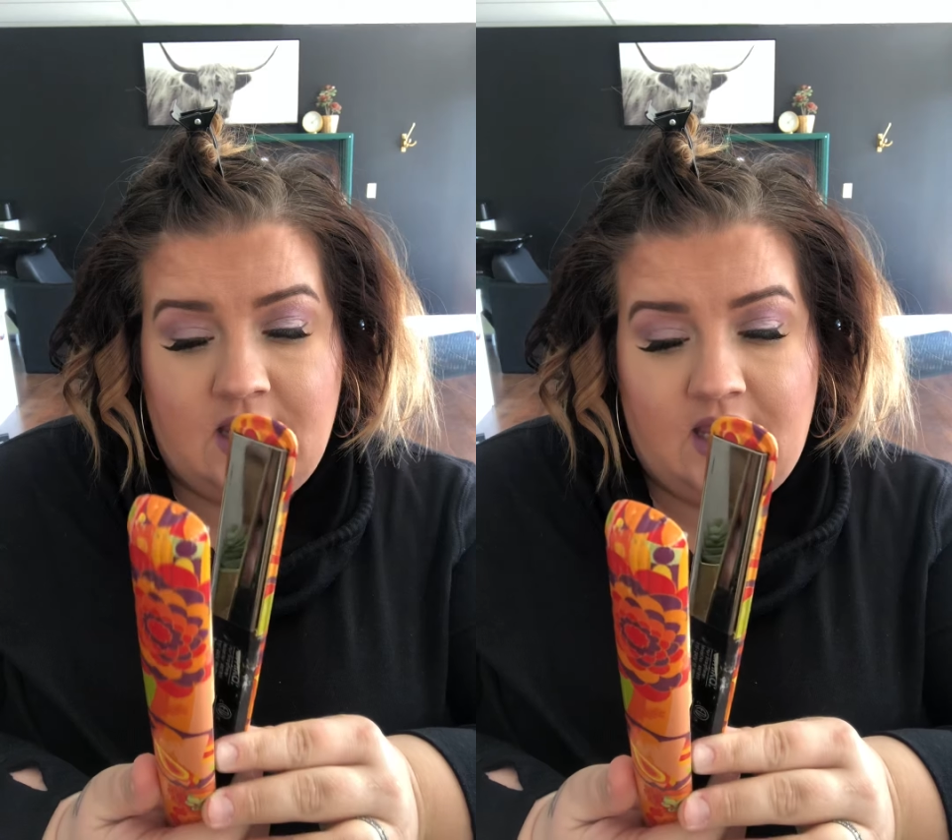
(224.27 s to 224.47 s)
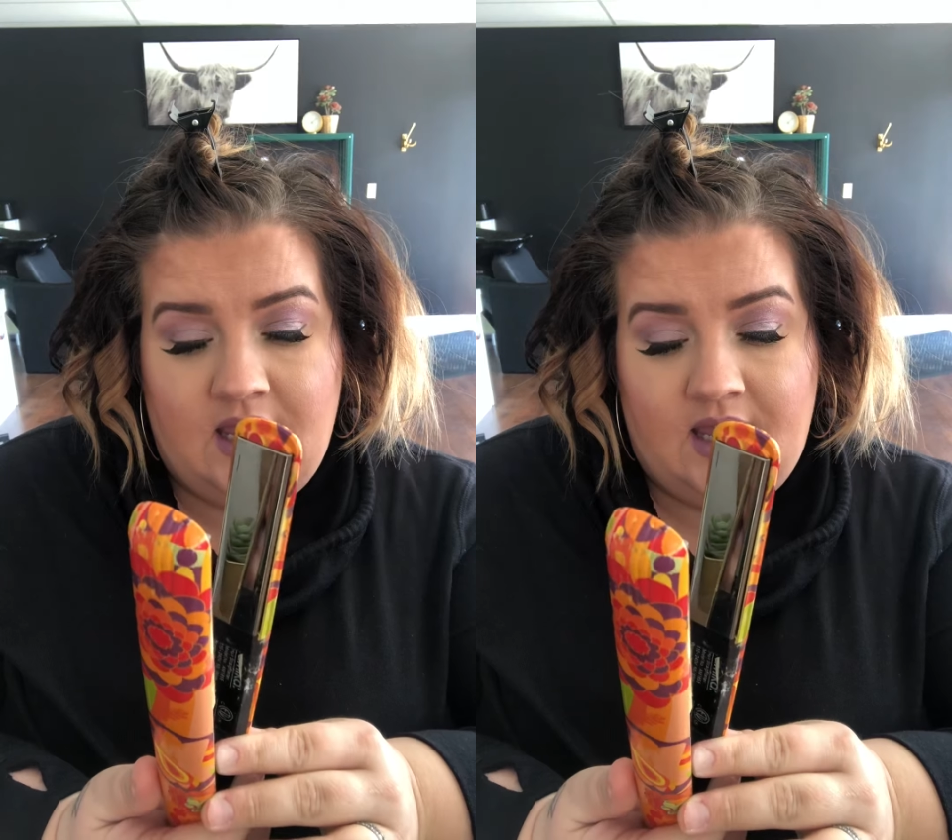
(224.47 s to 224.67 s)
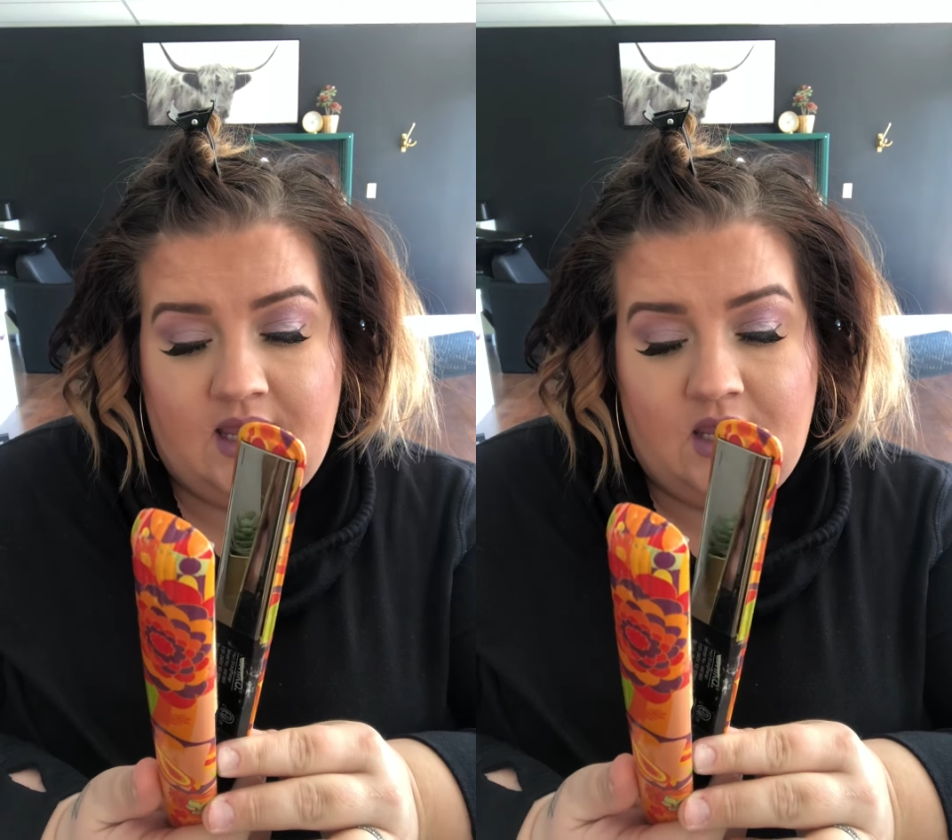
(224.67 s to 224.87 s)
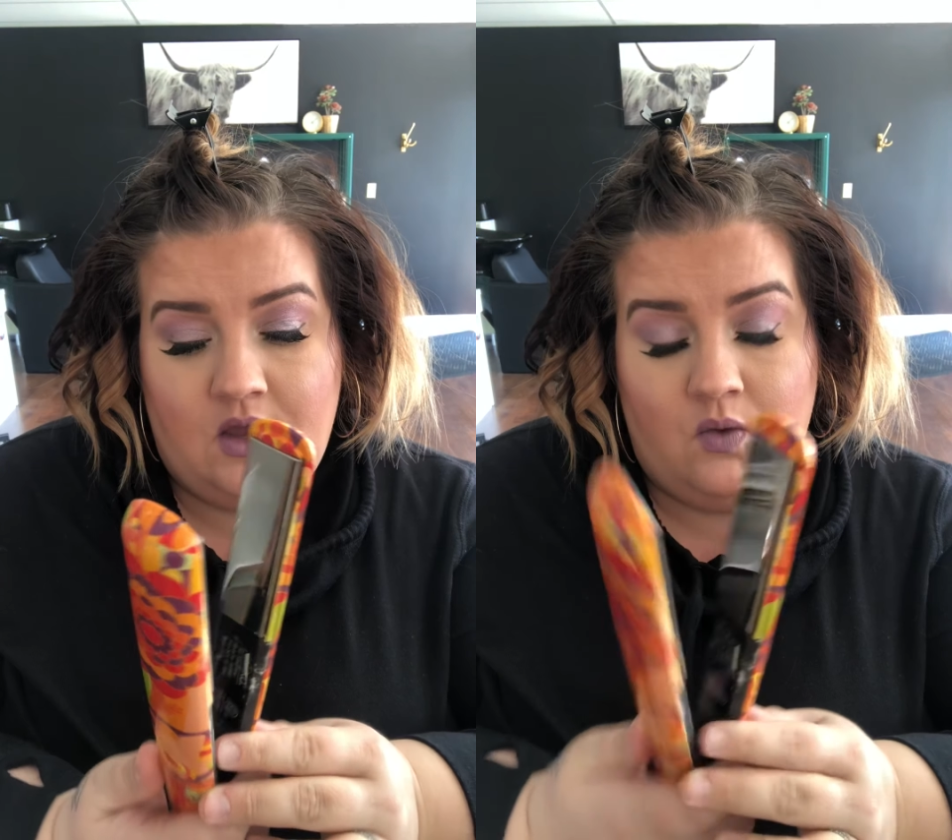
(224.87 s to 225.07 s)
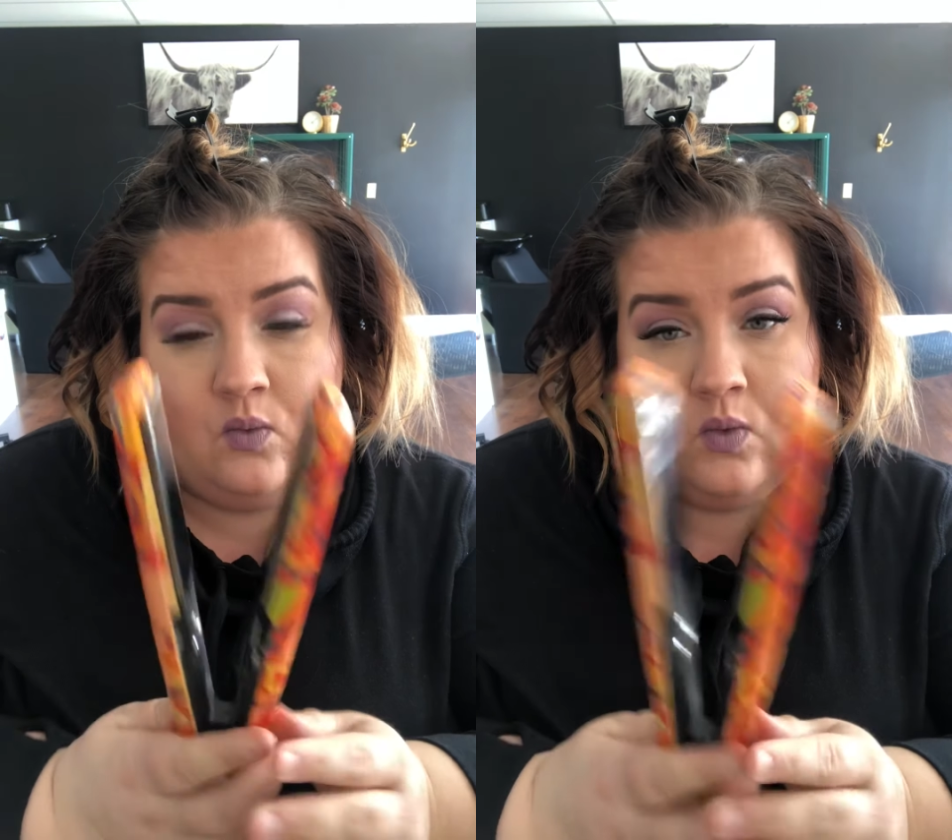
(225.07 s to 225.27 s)
a
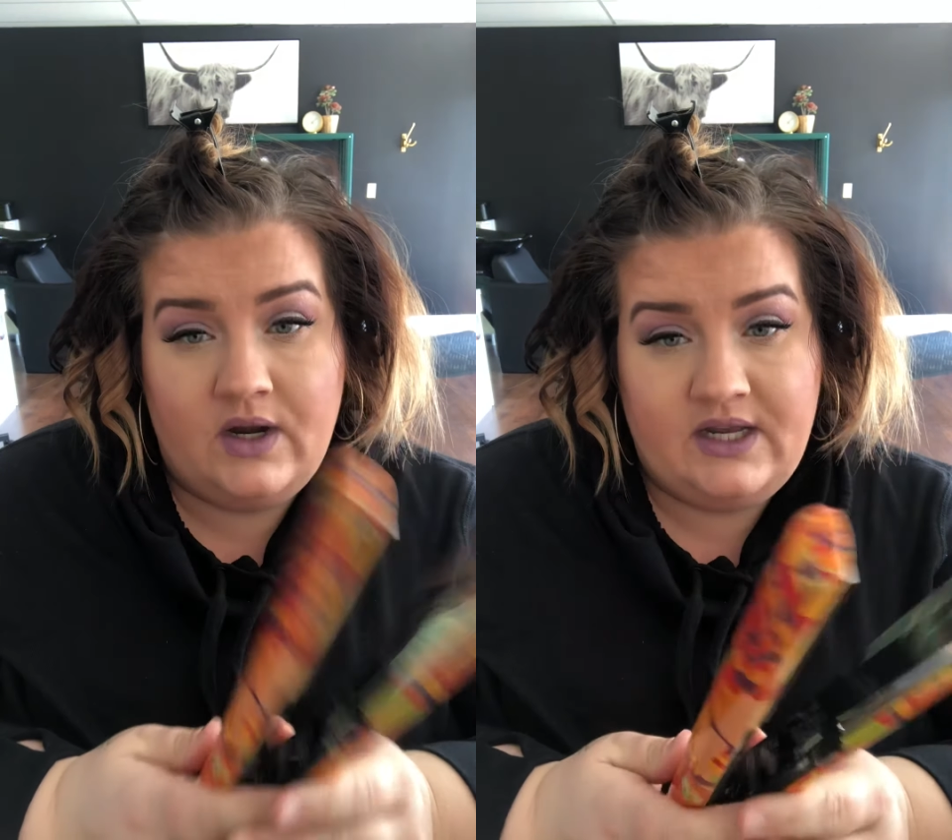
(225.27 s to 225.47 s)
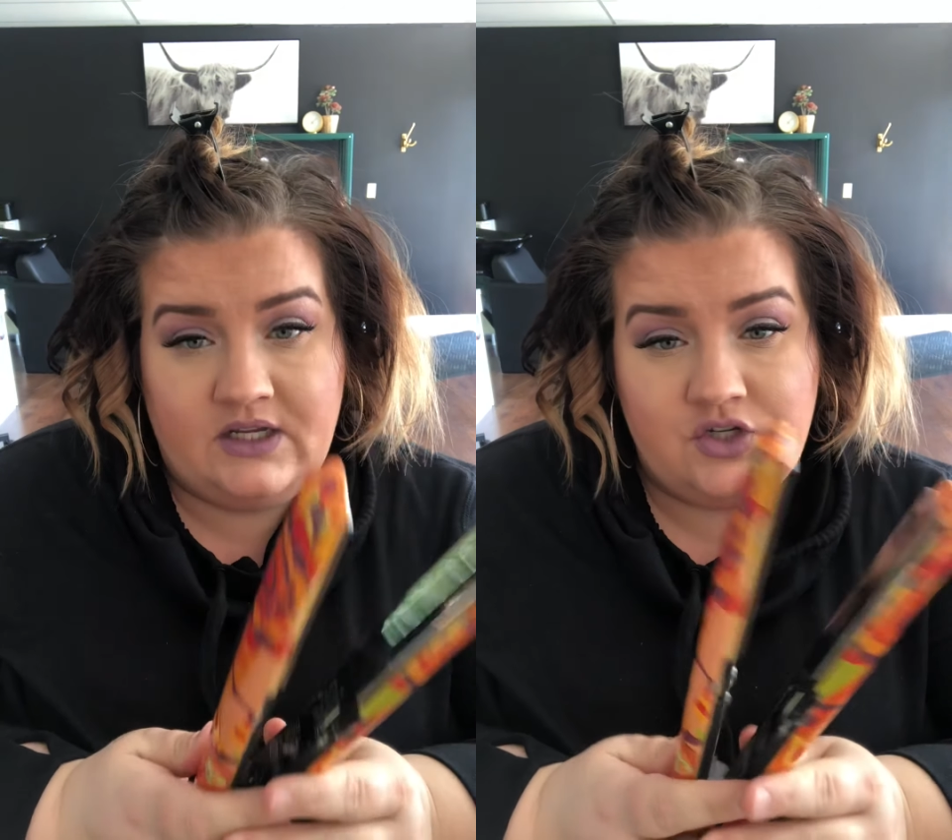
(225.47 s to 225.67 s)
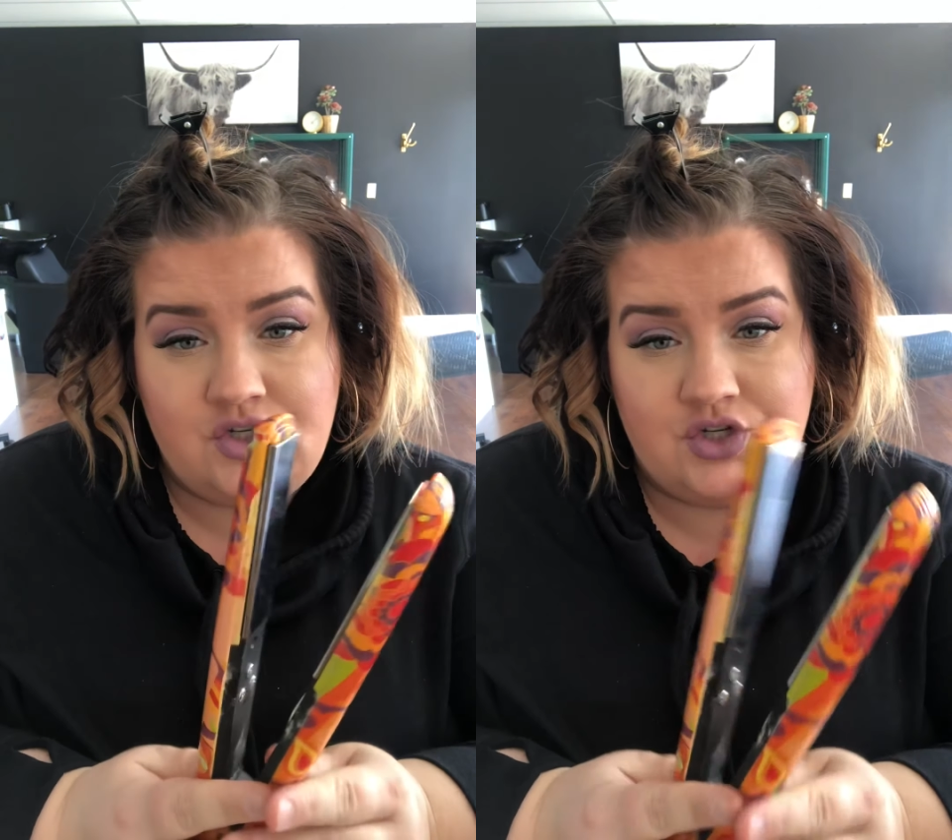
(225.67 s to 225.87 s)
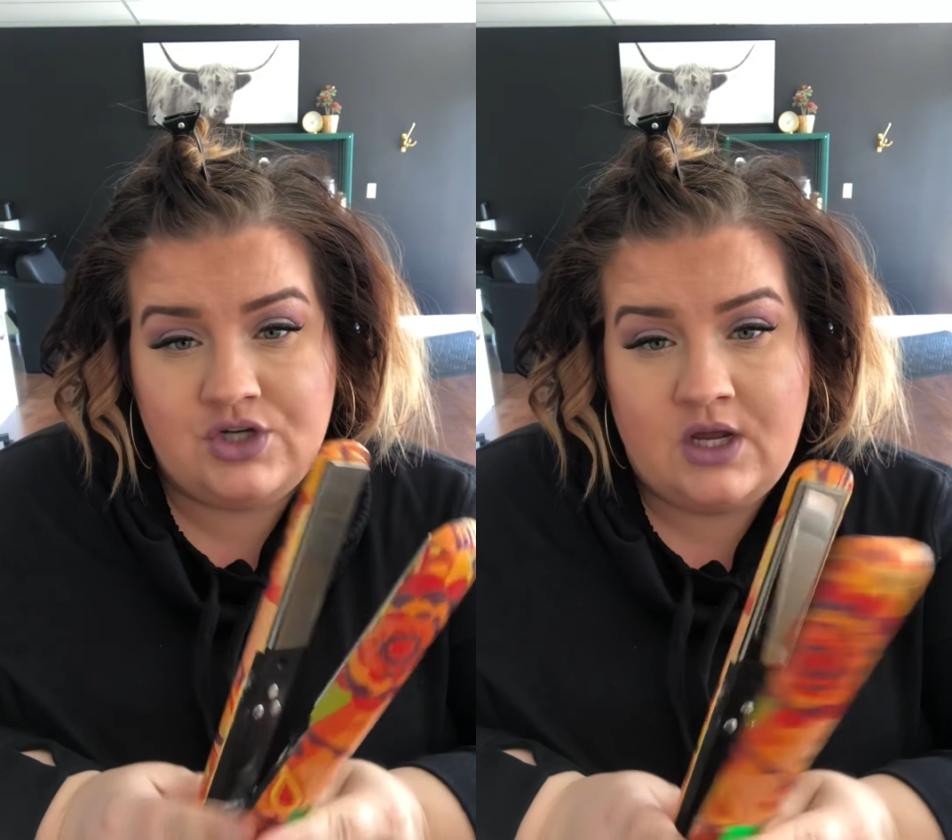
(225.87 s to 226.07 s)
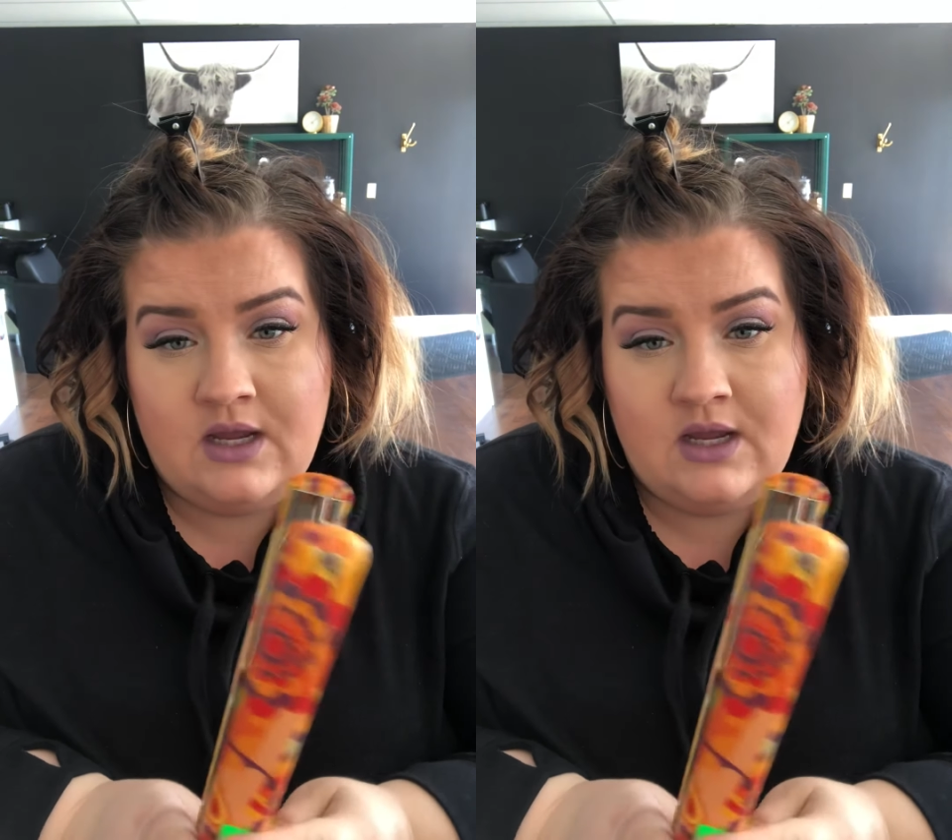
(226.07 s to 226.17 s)
1-inch